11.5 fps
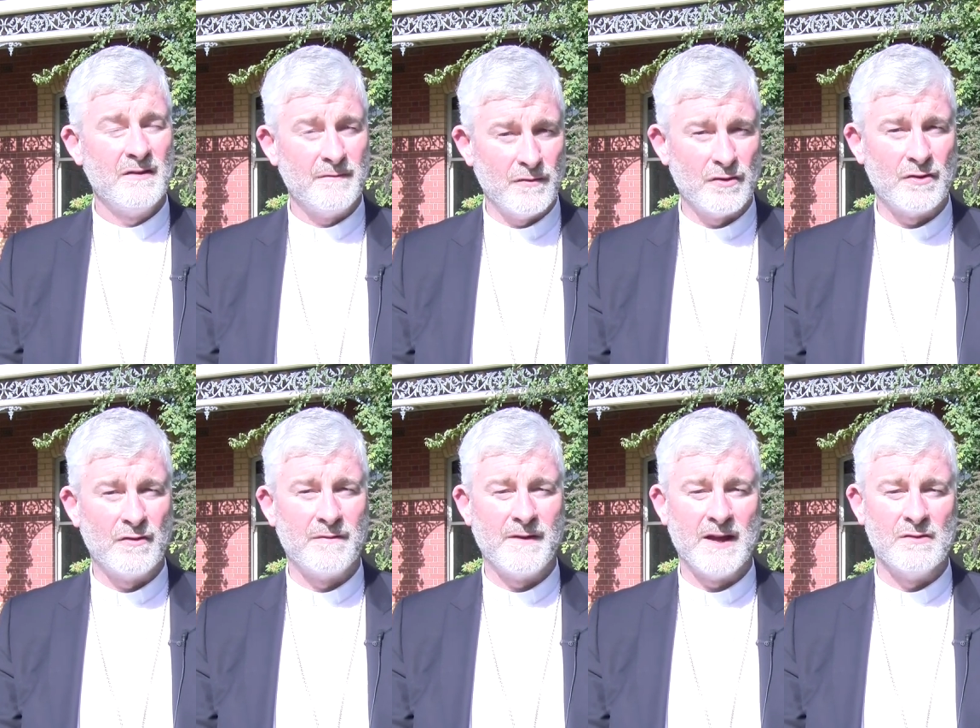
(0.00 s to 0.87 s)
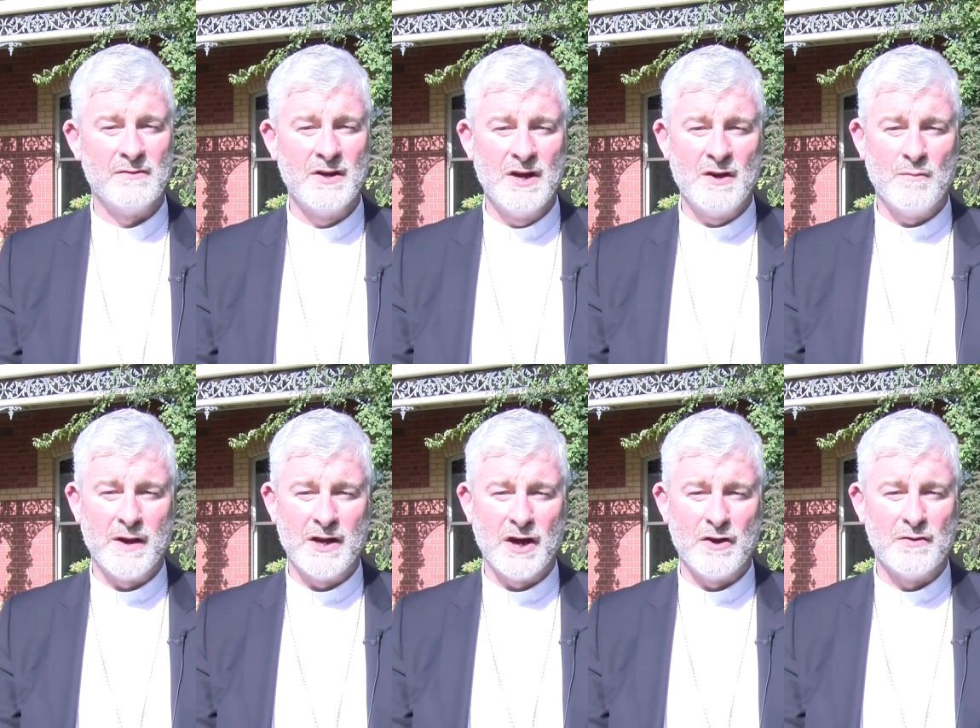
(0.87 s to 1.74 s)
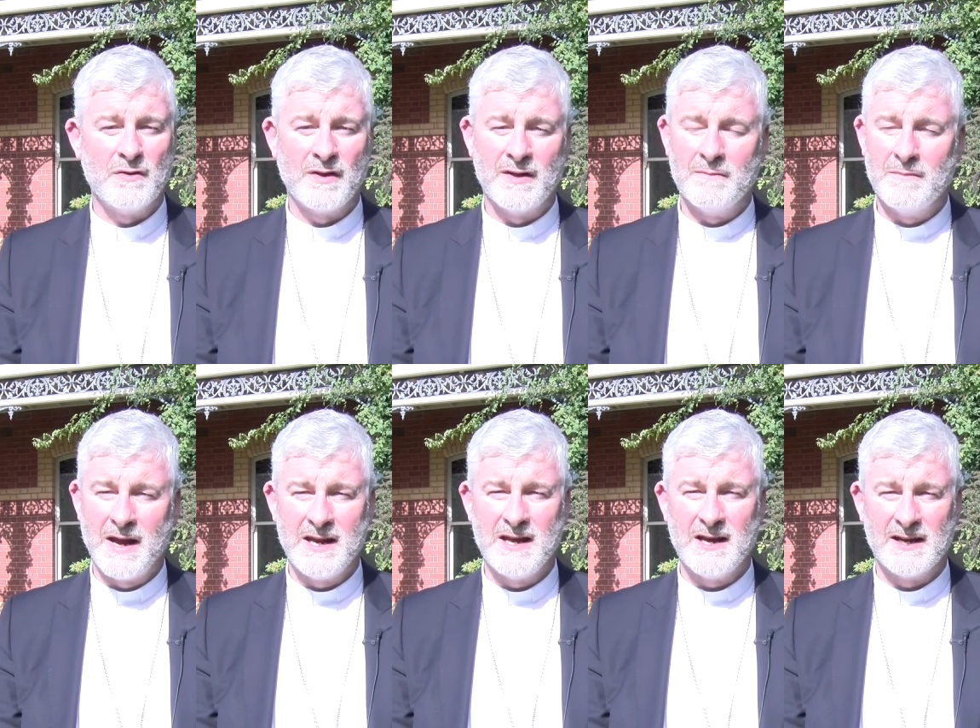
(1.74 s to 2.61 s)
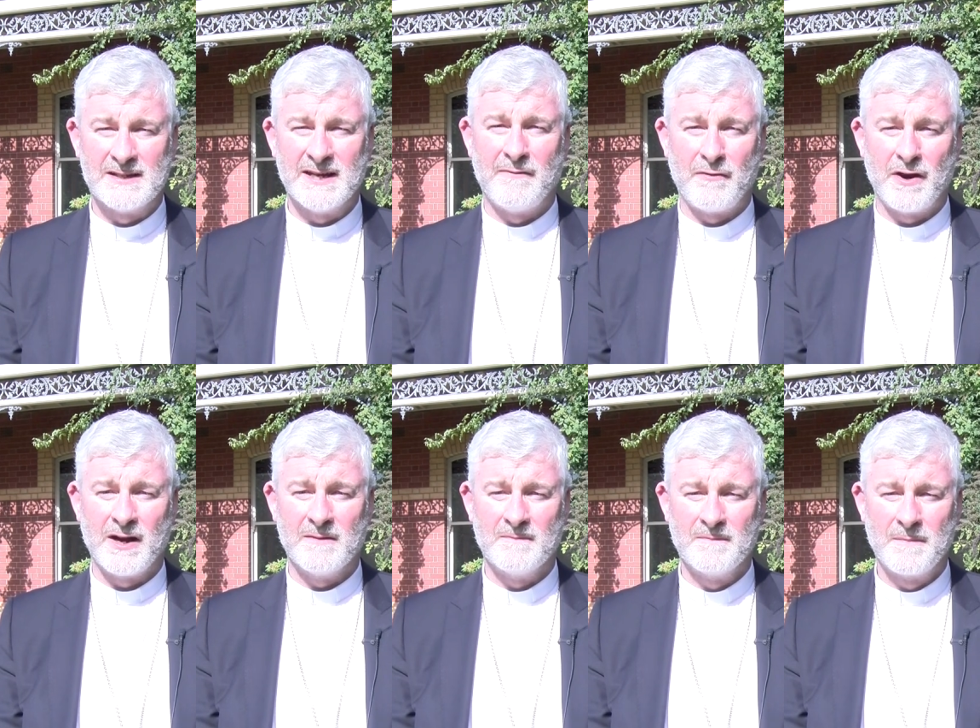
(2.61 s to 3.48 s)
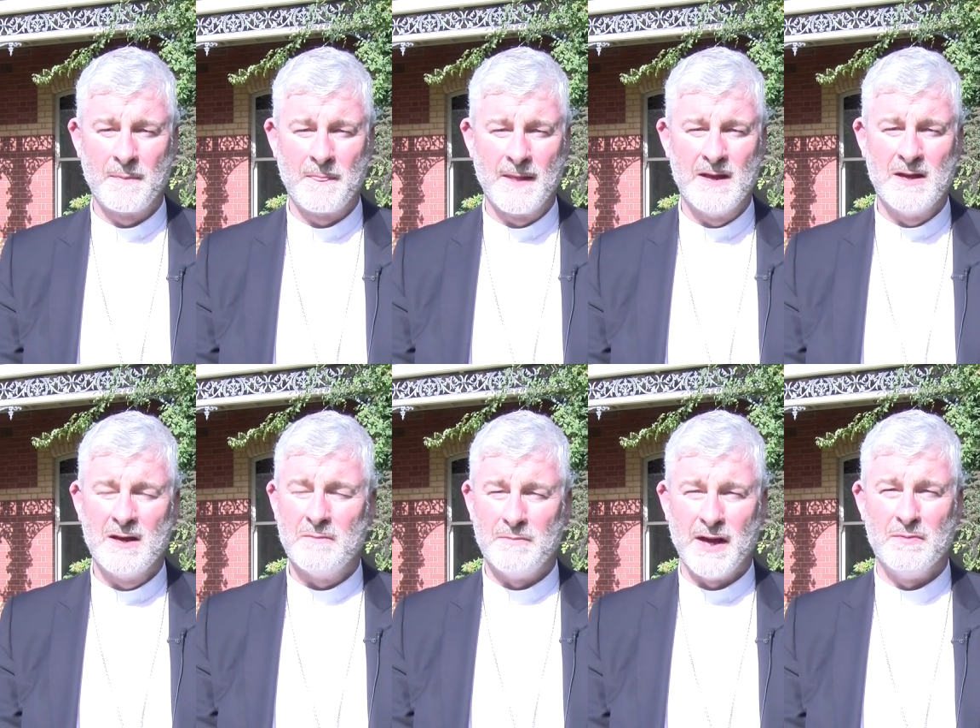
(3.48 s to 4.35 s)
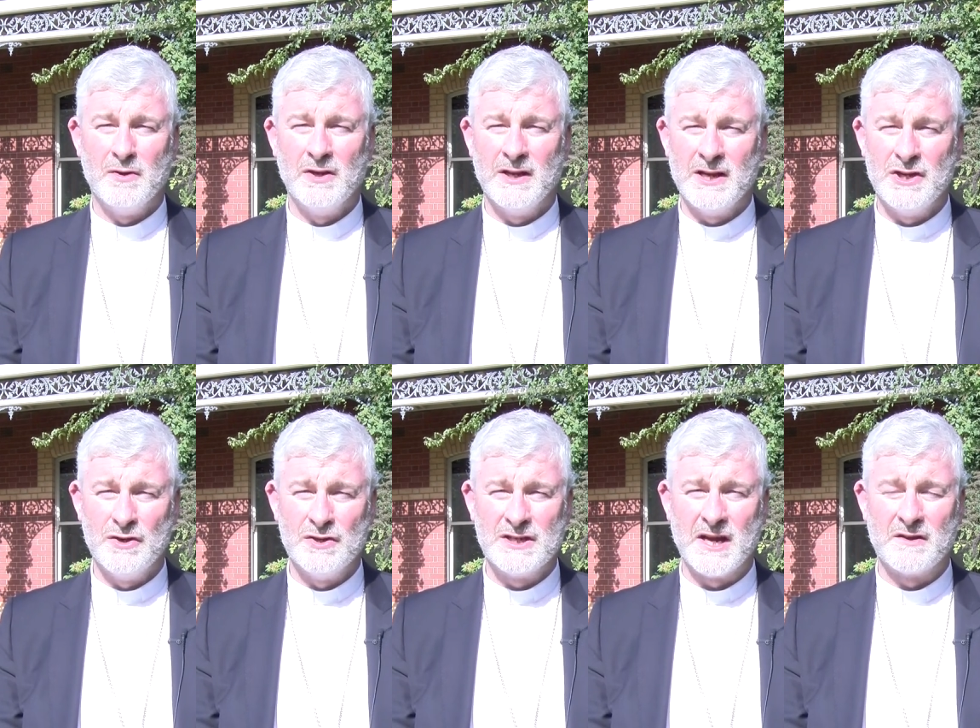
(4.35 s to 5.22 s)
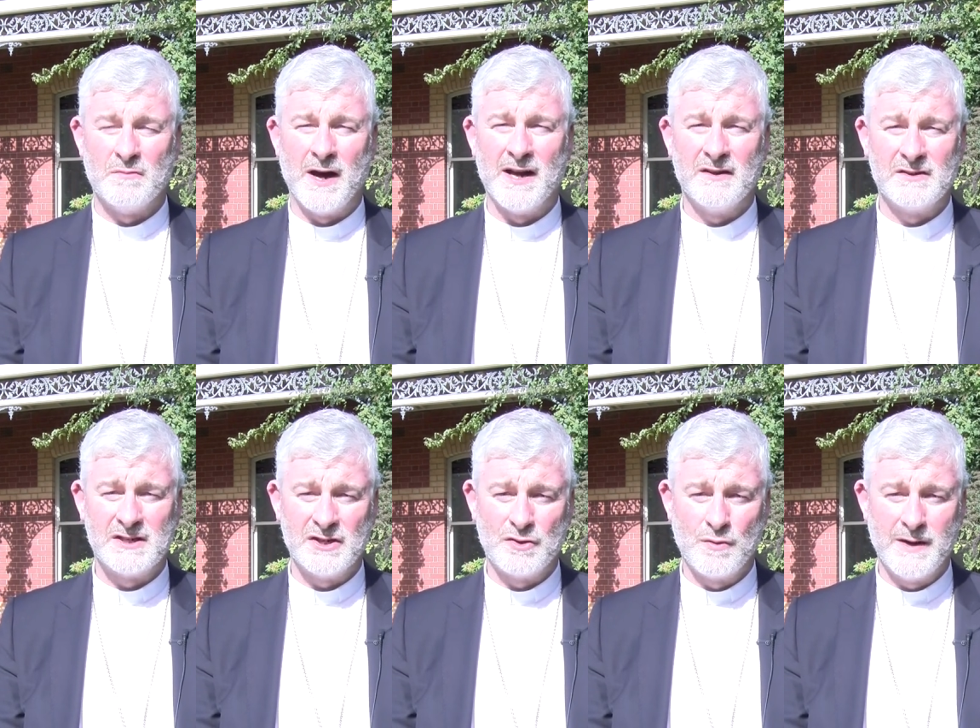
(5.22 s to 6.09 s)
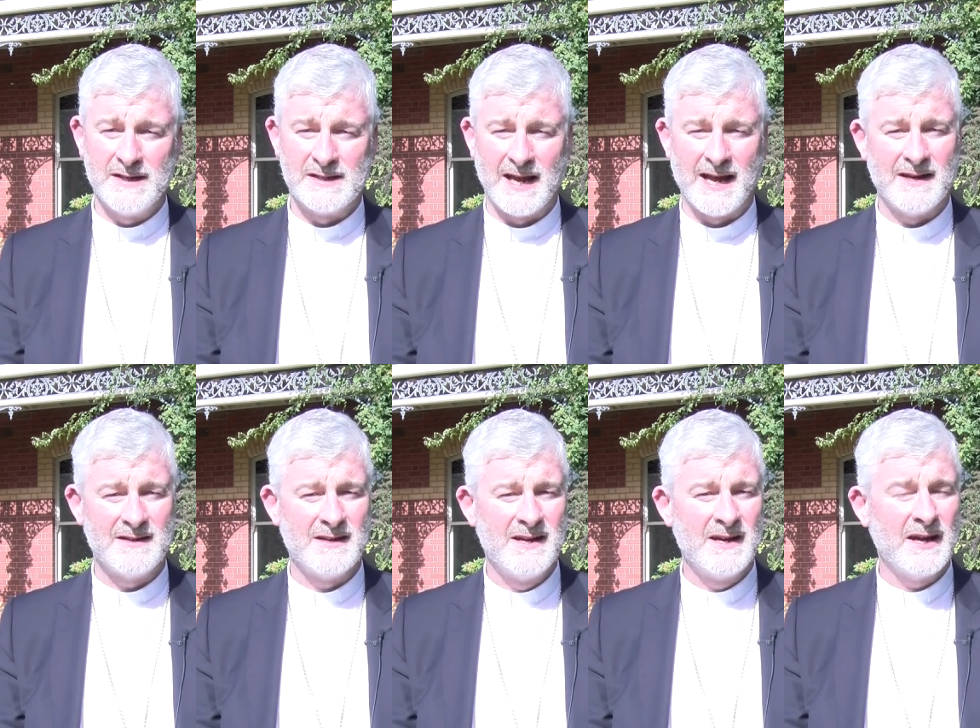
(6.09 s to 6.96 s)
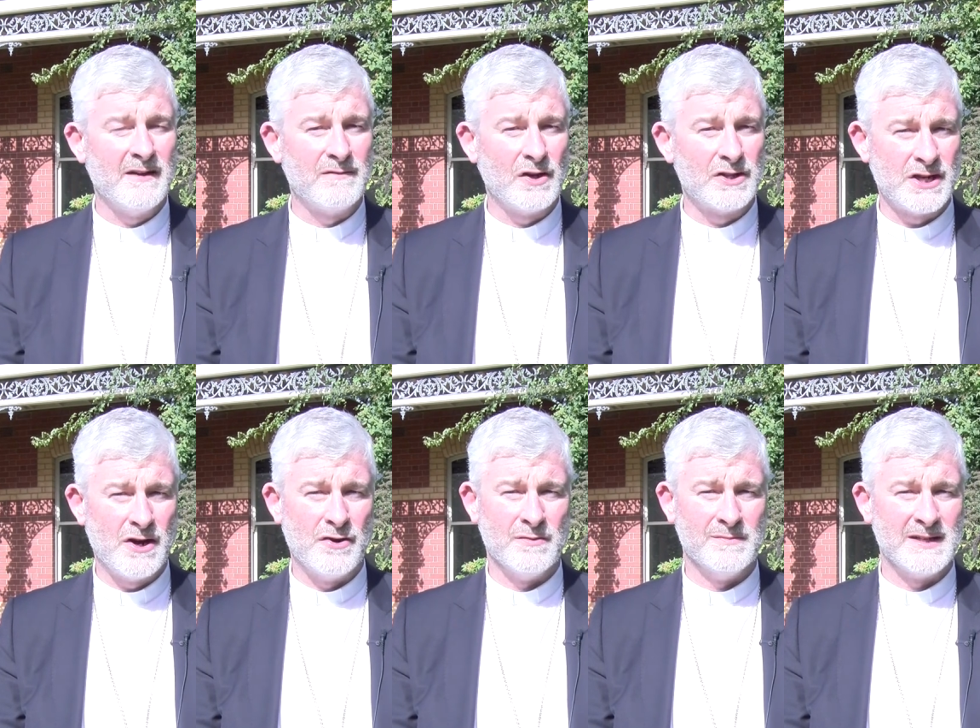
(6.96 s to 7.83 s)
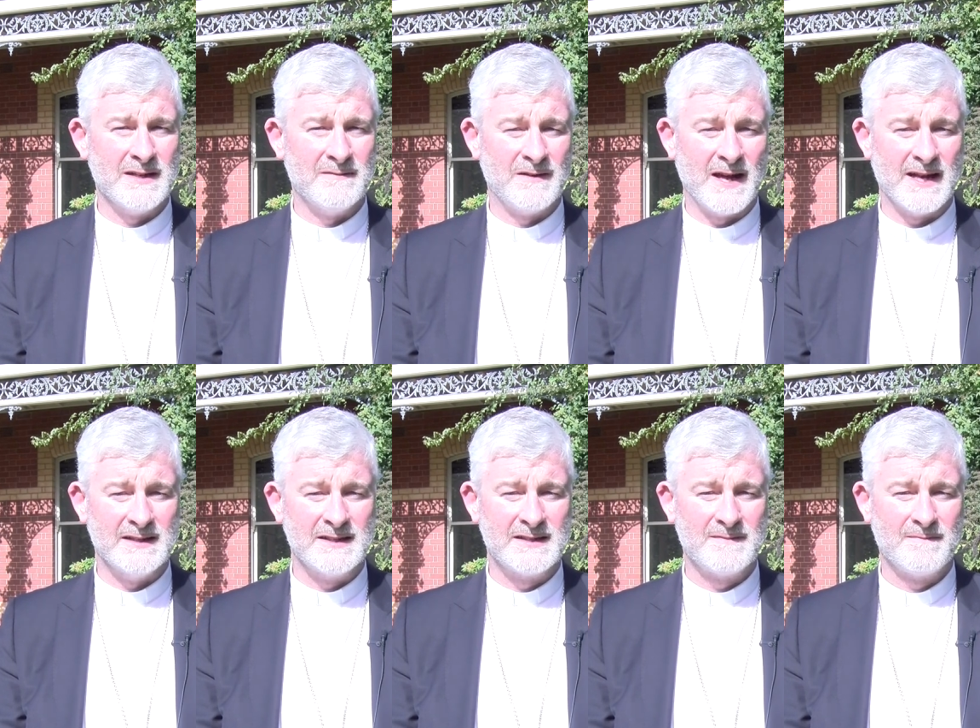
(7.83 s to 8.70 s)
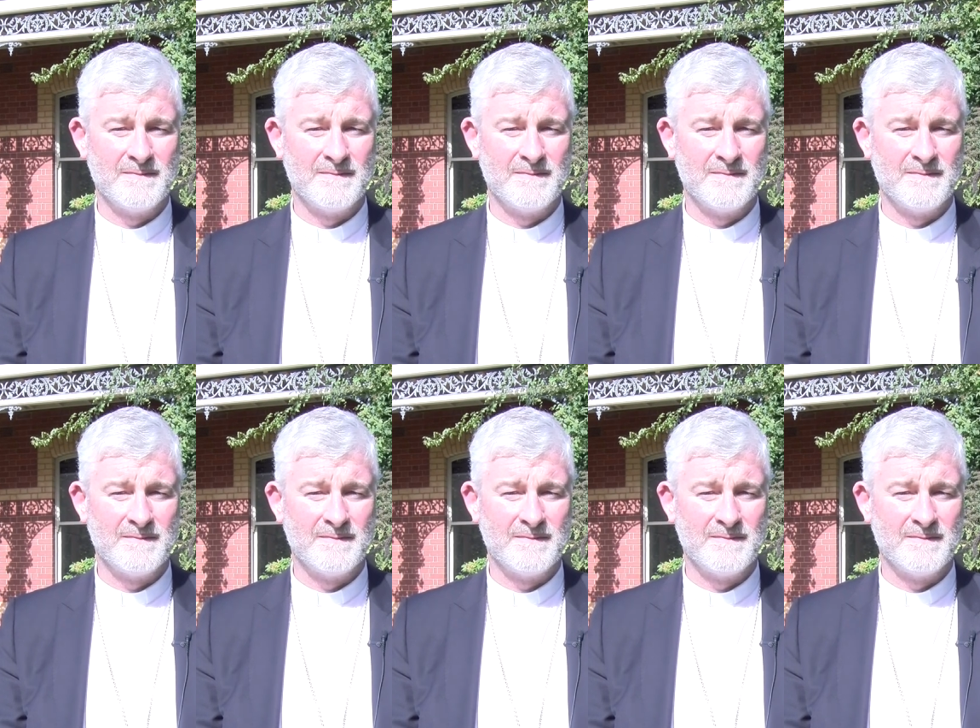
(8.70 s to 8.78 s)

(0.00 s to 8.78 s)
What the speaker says: Further afield, we know that many are suffering. People in New South Wales and Queensland have lost homes in floods.